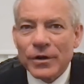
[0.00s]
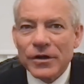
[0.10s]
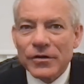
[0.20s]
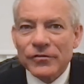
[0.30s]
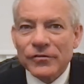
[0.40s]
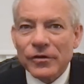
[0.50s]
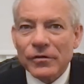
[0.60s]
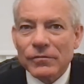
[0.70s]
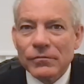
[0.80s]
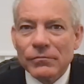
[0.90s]
4 years,
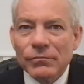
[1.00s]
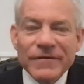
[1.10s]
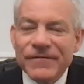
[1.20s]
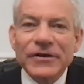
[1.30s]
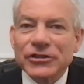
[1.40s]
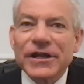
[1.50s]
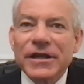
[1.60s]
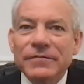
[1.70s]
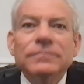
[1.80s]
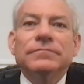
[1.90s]
we
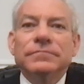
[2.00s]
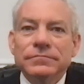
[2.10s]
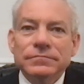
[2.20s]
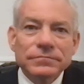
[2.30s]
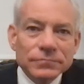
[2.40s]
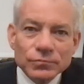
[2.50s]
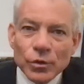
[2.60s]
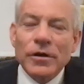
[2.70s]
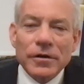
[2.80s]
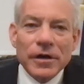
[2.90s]
functionally
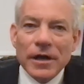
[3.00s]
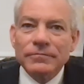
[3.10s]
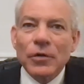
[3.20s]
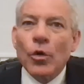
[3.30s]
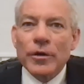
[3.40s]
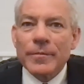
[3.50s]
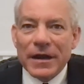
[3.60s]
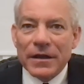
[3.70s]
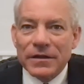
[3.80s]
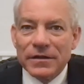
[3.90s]
were
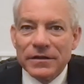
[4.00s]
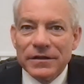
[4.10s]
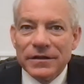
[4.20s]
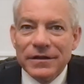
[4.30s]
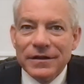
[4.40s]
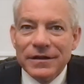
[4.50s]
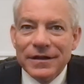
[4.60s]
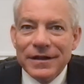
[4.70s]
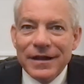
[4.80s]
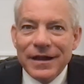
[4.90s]
ornamental.
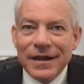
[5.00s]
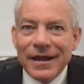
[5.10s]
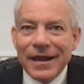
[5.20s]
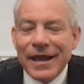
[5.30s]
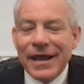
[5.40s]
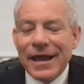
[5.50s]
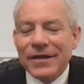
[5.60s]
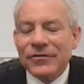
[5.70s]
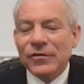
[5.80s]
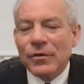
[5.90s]

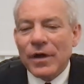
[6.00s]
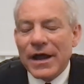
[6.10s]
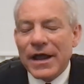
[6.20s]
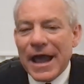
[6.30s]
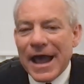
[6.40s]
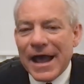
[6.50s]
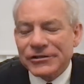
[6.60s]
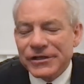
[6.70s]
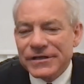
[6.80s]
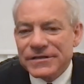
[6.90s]
And so I
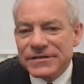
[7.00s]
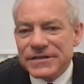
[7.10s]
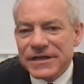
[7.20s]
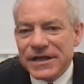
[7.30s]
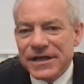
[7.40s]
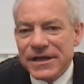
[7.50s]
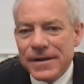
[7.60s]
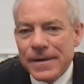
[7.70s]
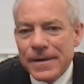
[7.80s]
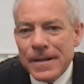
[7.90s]
actually
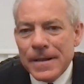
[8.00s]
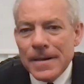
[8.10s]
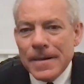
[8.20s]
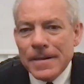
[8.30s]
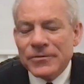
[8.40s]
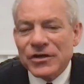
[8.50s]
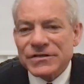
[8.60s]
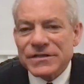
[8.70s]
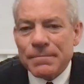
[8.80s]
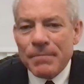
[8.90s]
see
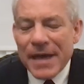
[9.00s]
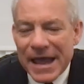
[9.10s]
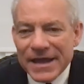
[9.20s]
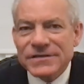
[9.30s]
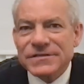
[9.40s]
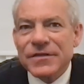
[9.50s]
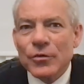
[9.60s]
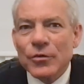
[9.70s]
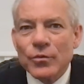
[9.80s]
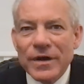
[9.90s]
just the pace
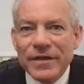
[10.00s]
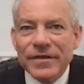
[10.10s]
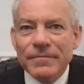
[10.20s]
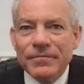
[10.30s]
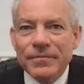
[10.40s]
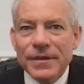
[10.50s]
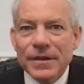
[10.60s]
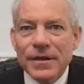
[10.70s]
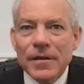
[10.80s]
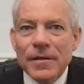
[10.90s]
and the rhythm
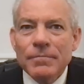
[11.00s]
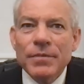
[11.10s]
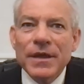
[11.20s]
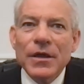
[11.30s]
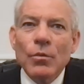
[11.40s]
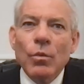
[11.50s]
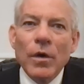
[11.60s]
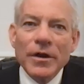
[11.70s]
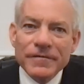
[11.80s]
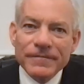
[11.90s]
being
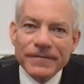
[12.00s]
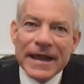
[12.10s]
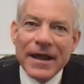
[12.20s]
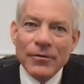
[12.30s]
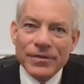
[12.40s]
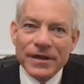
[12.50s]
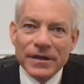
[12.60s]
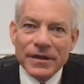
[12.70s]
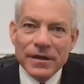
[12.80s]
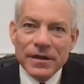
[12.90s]
wonderfully
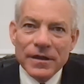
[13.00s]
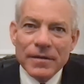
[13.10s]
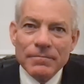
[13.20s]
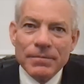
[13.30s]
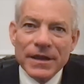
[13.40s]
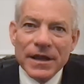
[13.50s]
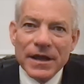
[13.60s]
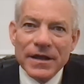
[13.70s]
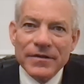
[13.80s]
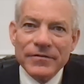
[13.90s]
healthy,
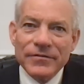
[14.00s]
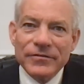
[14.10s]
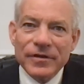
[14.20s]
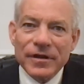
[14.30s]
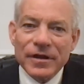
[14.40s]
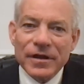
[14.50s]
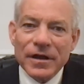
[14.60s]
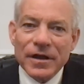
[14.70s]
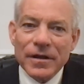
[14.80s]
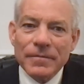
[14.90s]
because
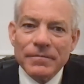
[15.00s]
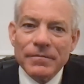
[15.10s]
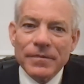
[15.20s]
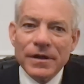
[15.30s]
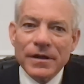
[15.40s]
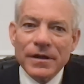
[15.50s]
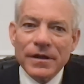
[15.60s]
there